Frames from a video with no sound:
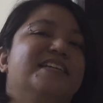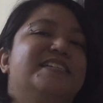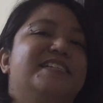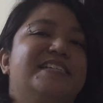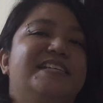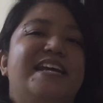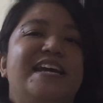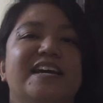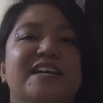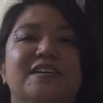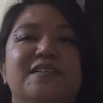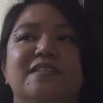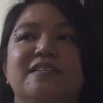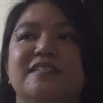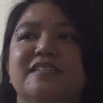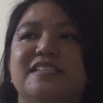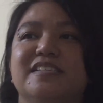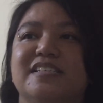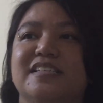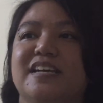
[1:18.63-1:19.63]
of
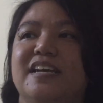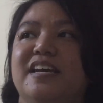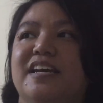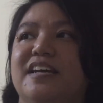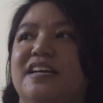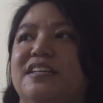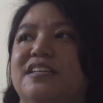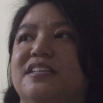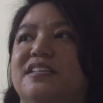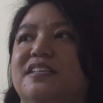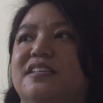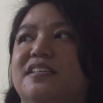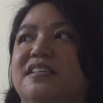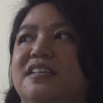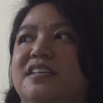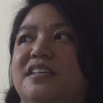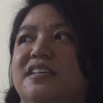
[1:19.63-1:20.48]
standards, and